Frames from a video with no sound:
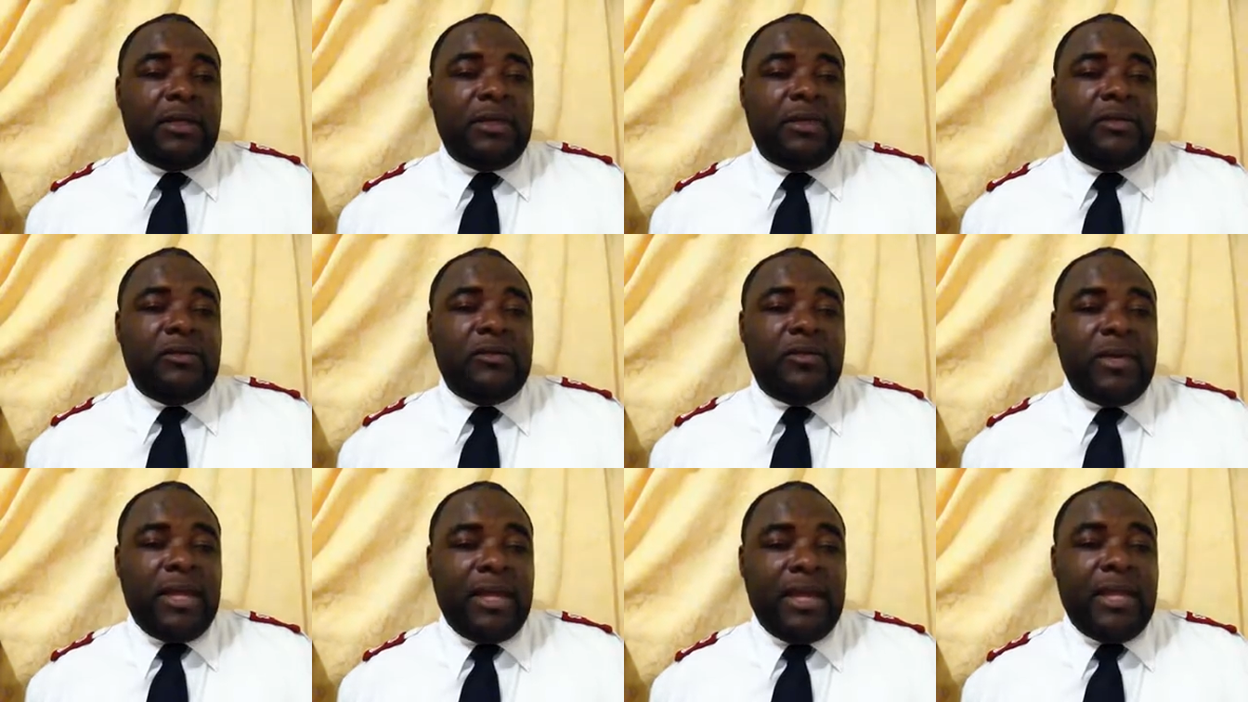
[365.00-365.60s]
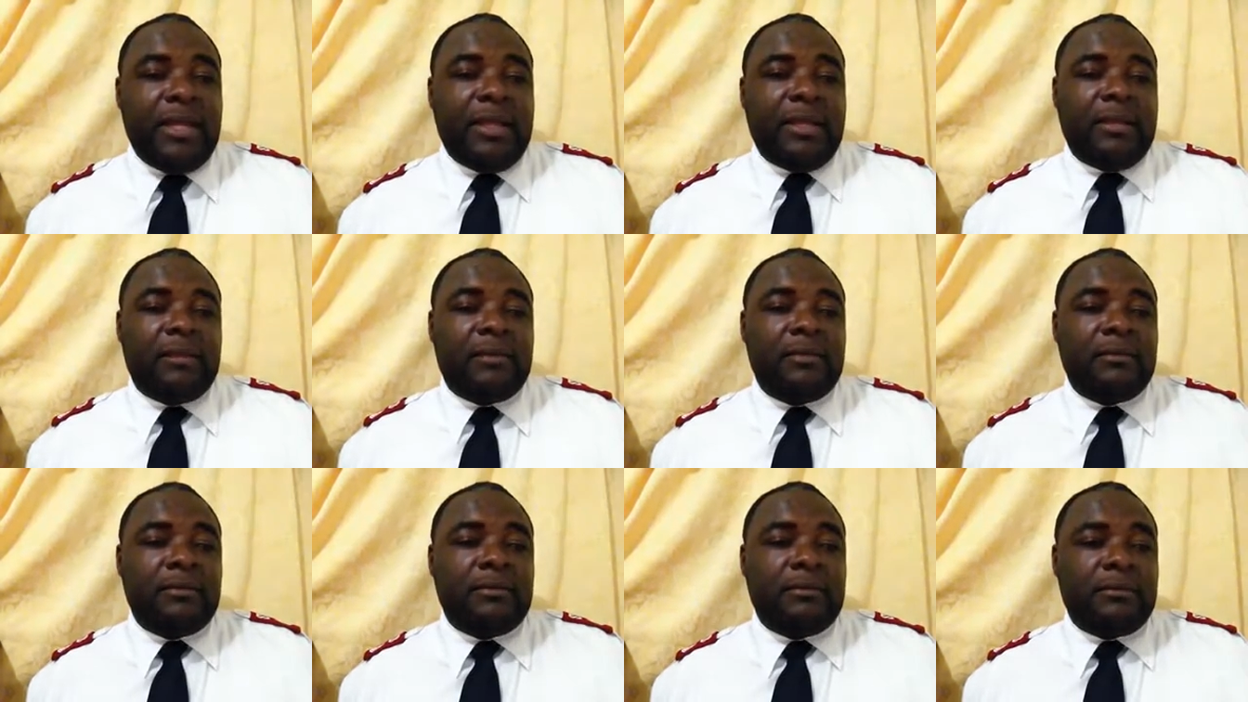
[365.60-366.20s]
not just the
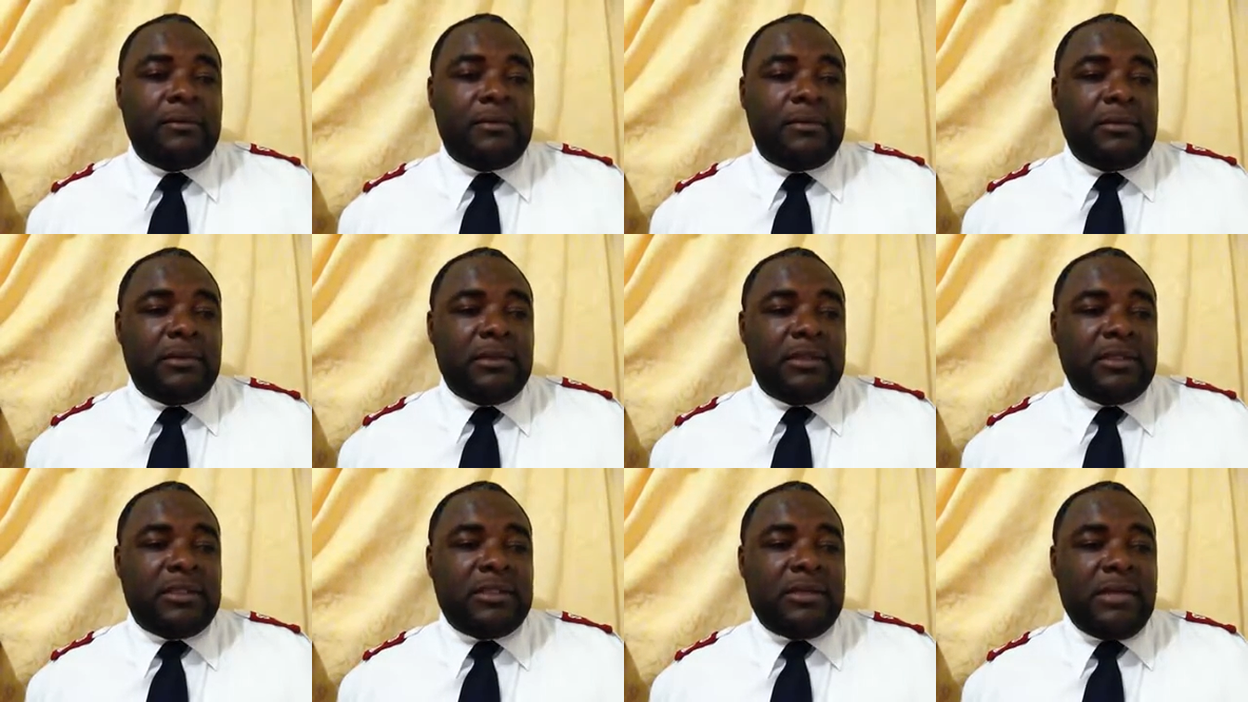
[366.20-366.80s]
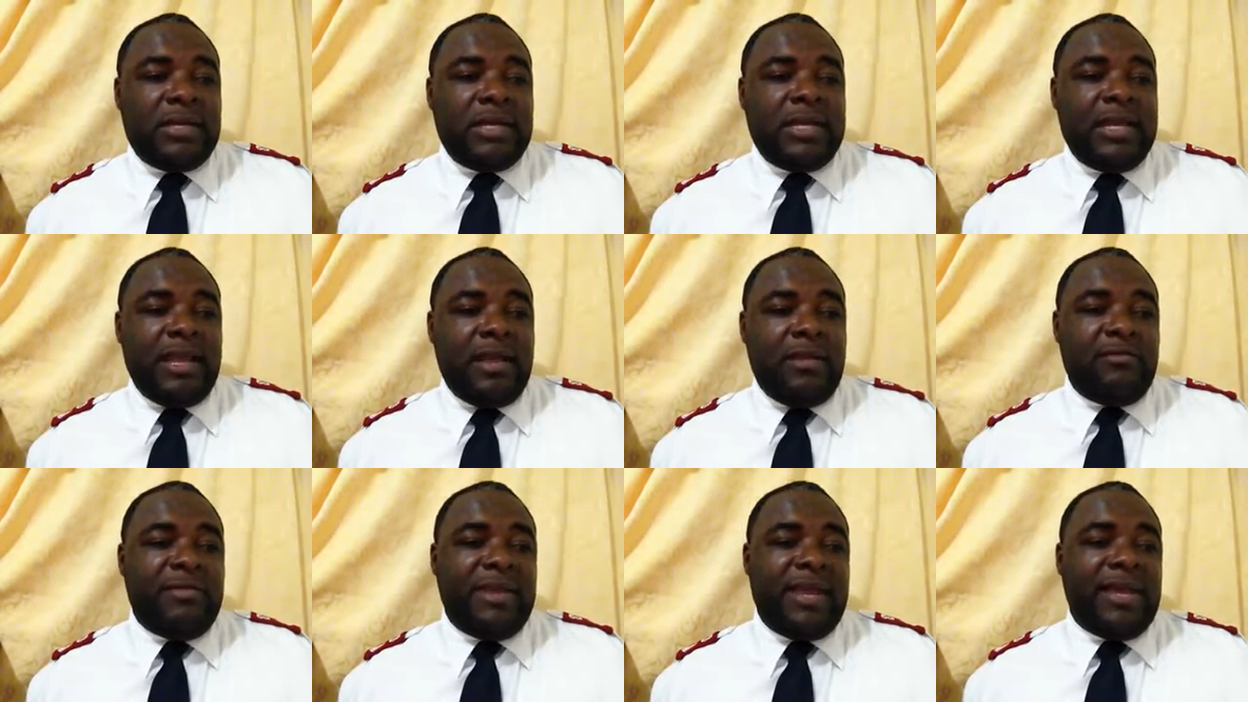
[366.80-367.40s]
anointing of the Holy Spirit,